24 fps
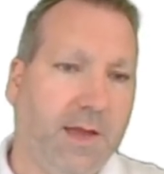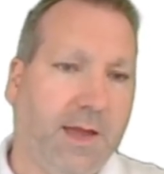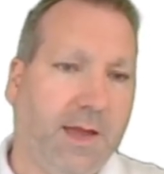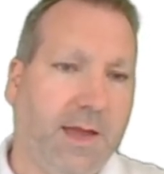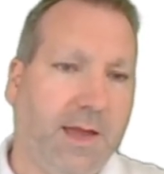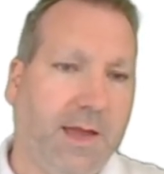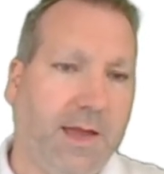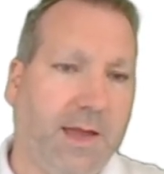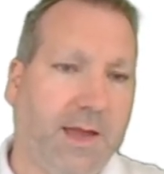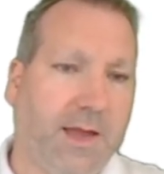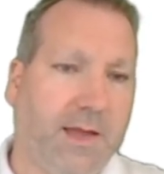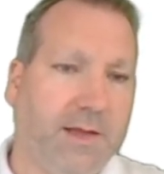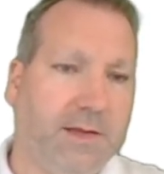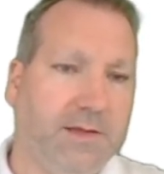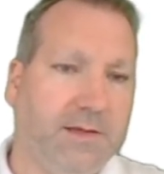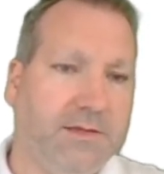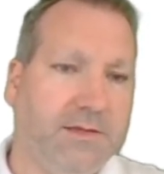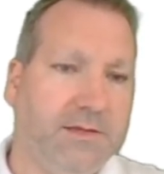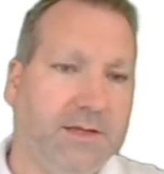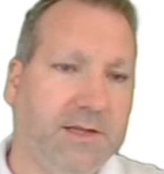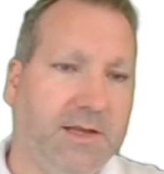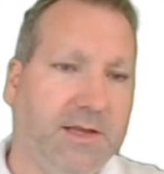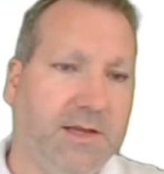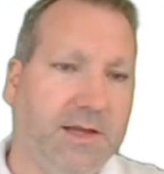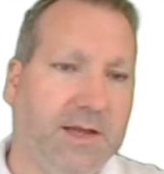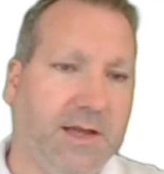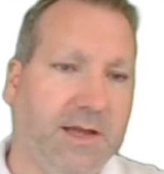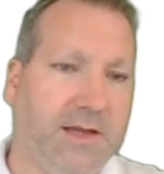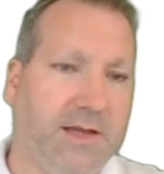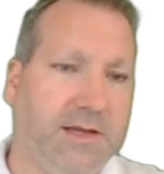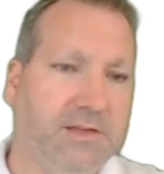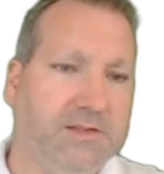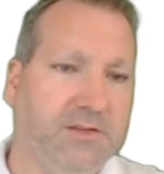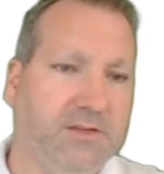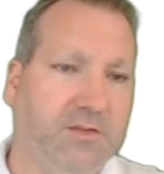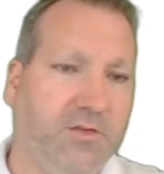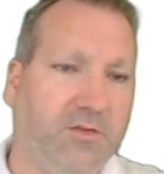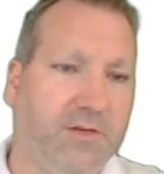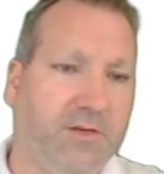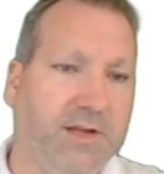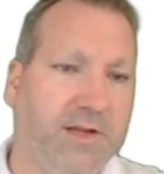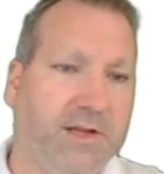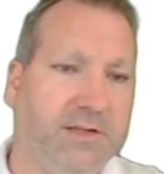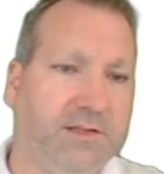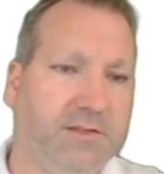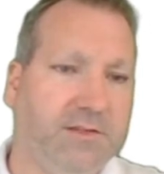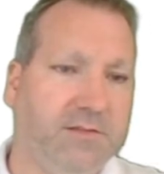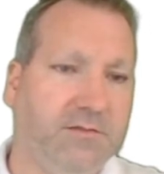and it has on
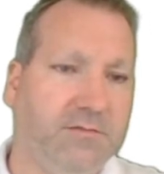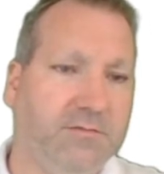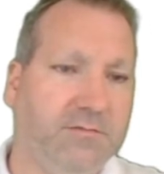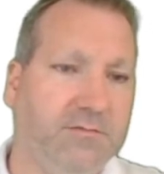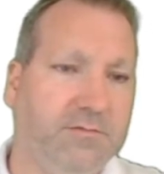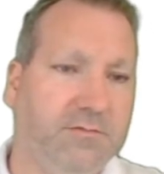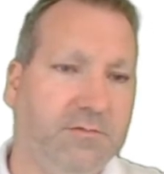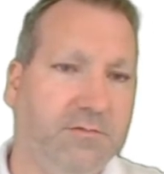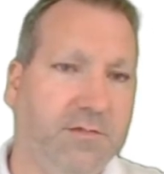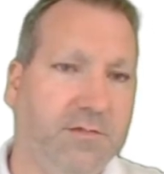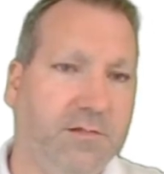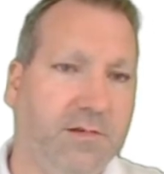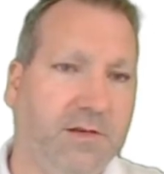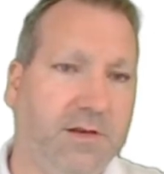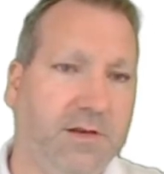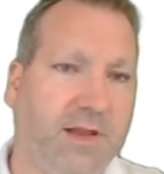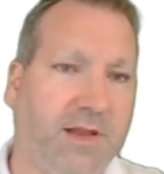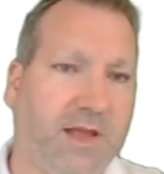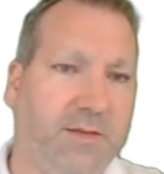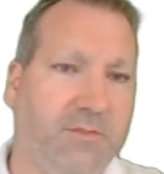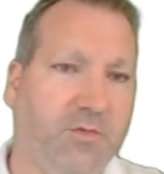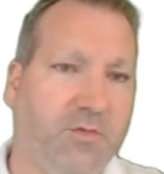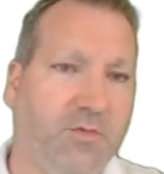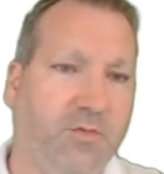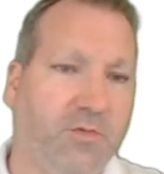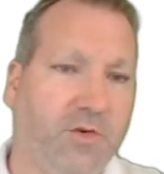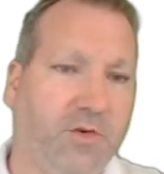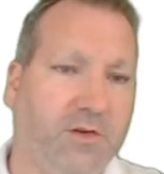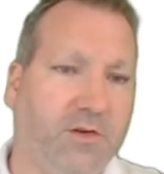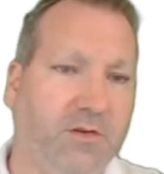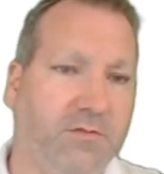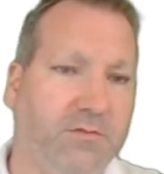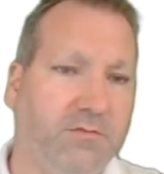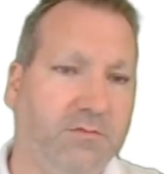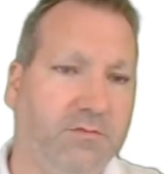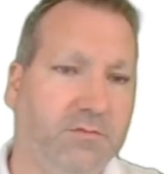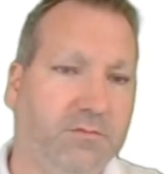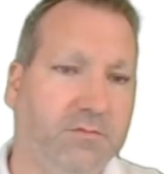it label 1,